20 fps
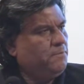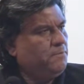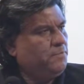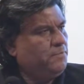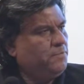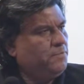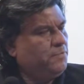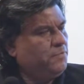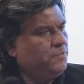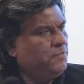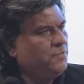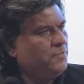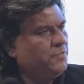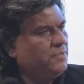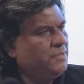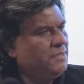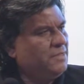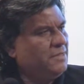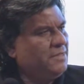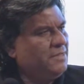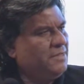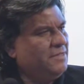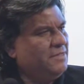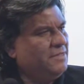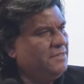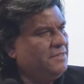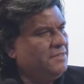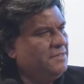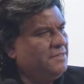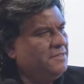
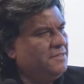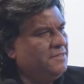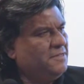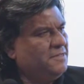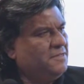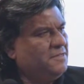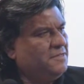[no speech]